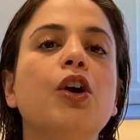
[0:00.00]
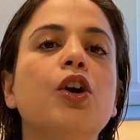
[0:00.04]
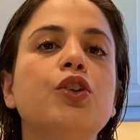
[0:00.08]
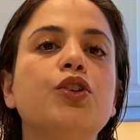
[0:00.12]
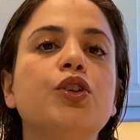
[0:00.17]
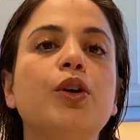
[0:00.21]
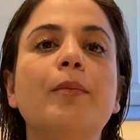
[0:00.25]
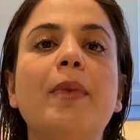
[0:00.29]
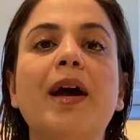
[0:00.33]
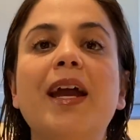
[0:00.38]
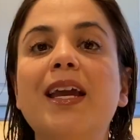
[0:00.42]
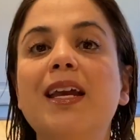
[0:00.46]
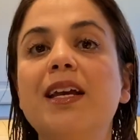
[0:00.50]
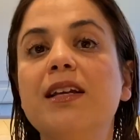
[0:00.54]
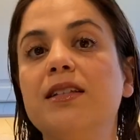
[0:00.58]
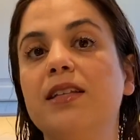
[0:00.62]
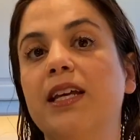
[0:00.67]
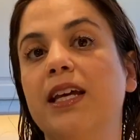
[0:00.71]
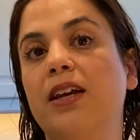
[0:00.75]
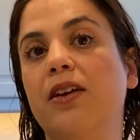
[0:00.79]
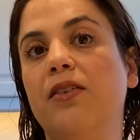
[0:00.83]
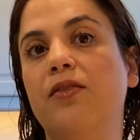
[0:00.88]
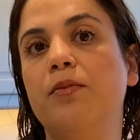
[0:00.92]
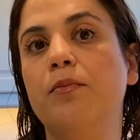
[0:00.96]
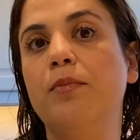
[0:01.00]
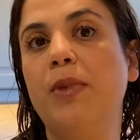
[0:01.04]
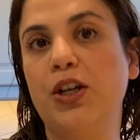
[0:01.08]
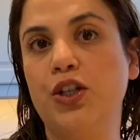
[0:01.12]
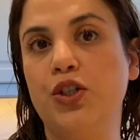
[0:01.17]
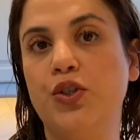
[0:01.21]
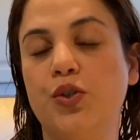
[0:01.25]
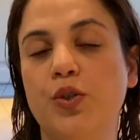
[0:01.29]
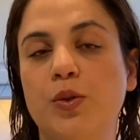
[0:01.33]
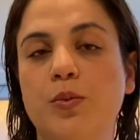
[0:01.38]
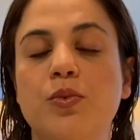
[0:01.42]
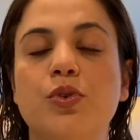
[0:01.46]
So my kids like
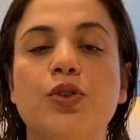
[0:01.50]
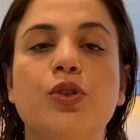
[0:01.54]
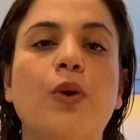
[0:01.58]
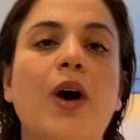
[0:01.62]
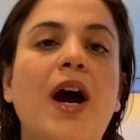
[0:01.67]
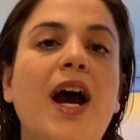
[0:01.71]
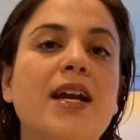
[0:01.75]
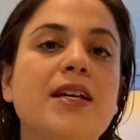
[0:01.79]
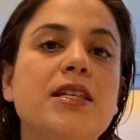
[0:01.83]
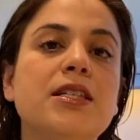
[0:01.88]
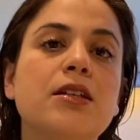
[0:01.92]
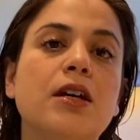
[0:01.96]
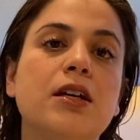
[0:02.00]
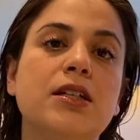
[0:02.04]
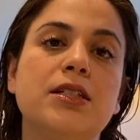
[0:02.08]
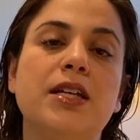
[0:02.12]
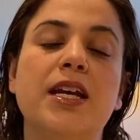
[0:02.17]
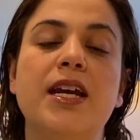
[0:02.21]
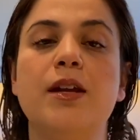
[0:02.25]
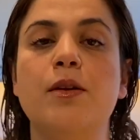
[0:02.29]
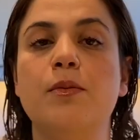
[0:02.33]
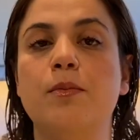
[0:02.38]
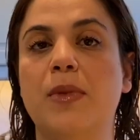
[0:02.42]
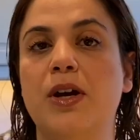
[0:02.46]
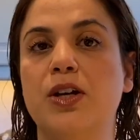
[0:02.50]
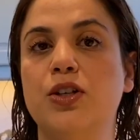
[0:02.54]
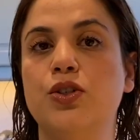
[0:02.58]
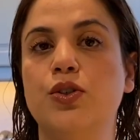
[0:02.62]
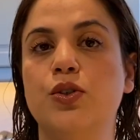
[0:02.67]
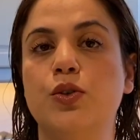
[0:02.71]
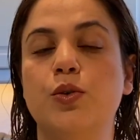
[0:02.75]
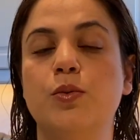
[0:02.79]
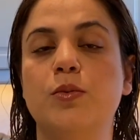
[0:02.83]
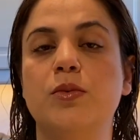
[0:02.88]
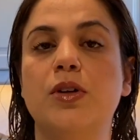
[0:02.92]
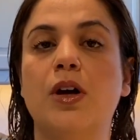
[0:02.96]
mushrooms, so I sauteed
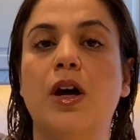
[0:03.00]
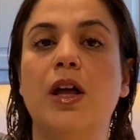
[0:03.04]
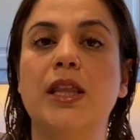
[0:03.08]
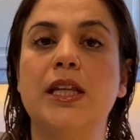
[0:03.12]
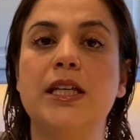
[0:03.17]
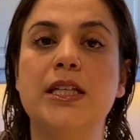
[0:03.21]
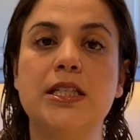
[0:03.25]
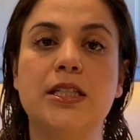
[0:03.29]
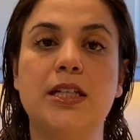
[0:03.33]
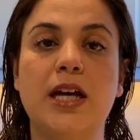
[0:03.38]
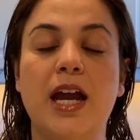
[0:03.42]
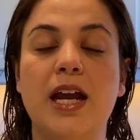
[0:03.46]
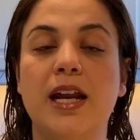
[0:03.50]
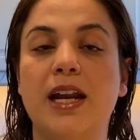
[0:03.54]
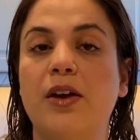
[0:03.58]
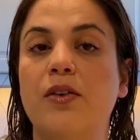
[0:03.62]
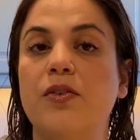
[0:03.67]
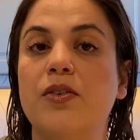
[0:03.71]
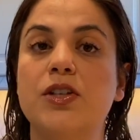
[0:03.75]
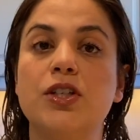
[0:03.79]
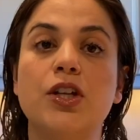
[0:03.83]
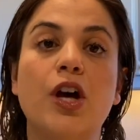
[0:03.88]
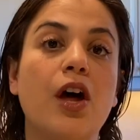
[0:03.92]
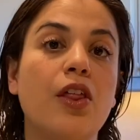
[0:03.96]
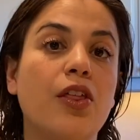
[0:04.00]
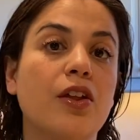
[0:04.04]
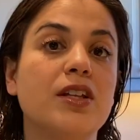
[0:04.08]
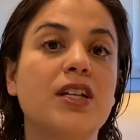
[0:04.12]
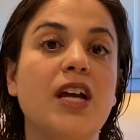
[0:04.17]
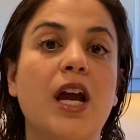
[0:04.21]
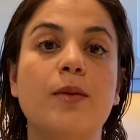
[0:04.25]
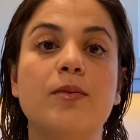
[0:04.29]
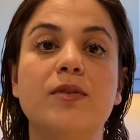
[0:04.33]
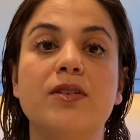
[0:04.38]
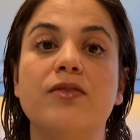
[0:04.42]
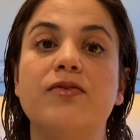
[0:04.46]
mushrooms on the side. Now if there's other
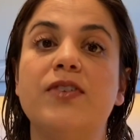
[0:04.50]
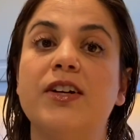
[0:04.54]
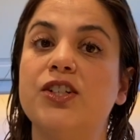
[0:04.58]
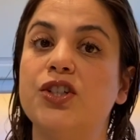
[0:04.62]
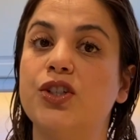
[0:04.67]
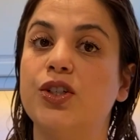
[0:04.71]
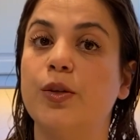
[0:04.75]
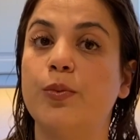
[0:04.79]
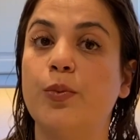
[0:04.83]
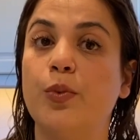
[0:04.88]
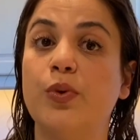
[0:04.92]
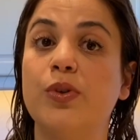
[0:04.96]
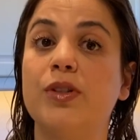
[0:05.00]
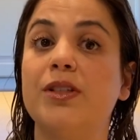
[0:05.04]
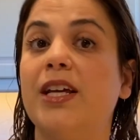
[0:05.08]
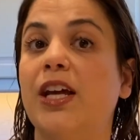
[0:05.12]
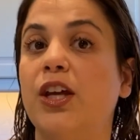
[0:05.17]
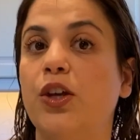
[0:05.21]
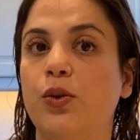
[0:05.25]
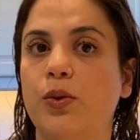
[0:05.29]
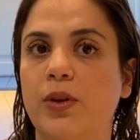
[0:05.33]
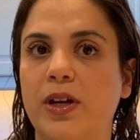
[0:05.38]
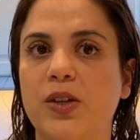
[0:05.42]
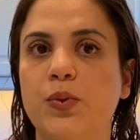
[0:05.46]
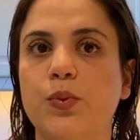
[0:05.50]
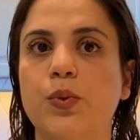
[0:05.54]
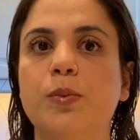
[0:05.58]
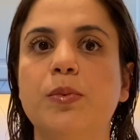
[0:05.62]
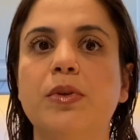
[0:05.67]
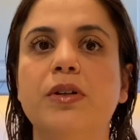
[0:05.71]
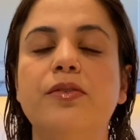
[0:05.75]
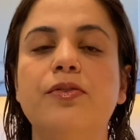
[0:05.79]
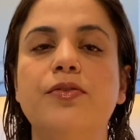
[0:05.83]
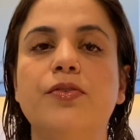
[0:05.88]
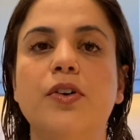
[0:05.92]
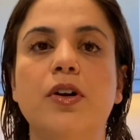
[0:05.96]
types of vegetables that you guys would
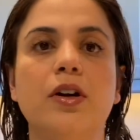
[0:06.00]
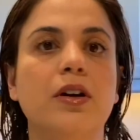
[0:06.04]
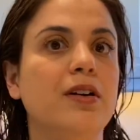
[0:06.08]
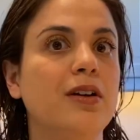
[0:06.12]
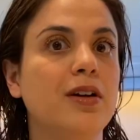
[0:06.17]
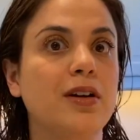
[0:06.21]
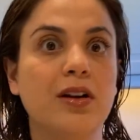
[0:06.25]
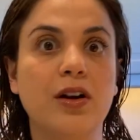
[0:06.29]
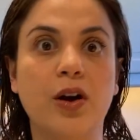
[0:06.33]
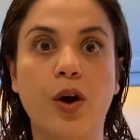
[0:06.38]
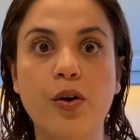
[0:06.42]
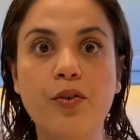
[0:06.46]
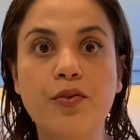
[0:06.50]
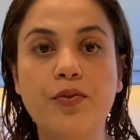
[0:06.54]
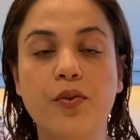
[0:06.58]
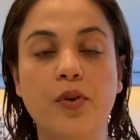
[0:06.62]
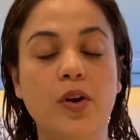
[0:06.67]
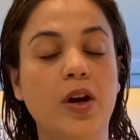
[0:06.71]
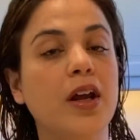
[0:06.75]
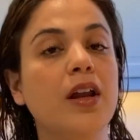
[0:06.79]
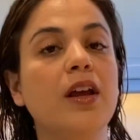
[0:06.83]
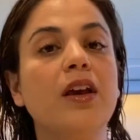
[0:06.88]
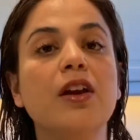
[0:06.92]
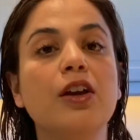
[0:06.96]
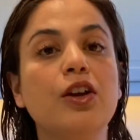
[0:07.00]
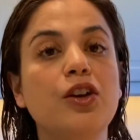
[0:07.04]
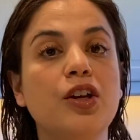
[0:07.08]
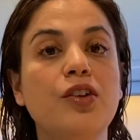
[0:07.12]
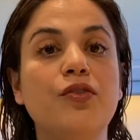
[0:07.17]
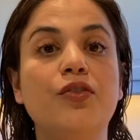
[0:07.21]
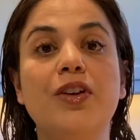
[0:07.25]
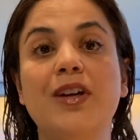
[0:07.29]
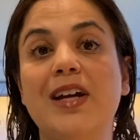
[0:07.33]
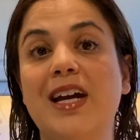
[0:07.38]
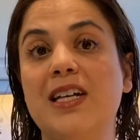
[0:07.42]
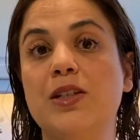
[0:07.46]
prefer, go for it.
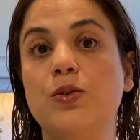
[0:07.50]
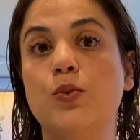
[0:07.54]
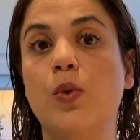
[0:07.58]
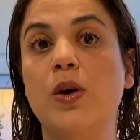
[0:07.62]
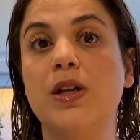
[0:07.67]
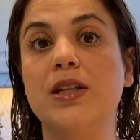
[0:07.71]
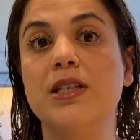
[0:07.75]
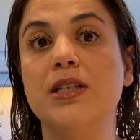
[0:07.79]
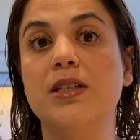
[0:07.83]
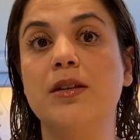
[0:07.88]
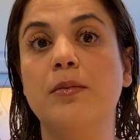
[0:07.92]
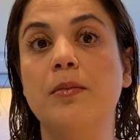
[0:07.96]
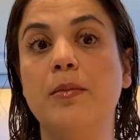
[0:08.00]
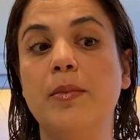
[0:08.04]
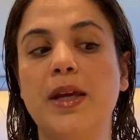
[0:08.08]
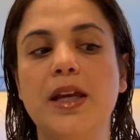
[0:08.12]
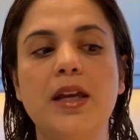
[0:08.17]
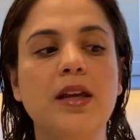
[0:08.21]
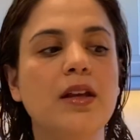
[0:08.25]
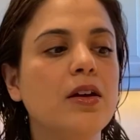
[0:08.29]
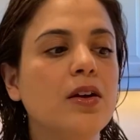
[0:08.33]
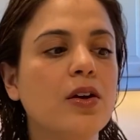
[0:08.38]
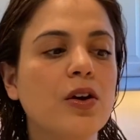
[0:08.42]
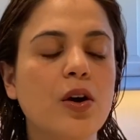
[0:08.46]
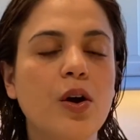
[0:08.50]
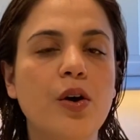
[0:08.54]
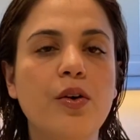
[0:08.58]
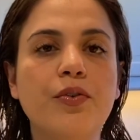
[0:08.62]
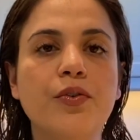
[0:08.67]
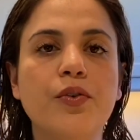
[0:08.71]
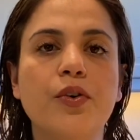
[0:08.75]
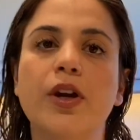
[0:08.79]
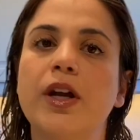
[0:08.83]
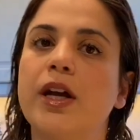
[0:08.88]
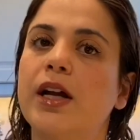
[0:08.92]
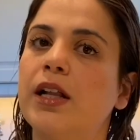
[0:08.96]
If you guys want some meat, go
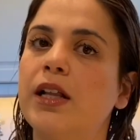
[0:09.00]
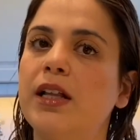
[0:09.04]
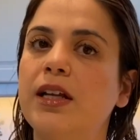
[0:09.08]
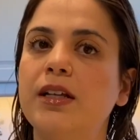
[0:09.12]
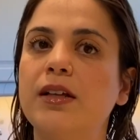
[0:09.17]
for it.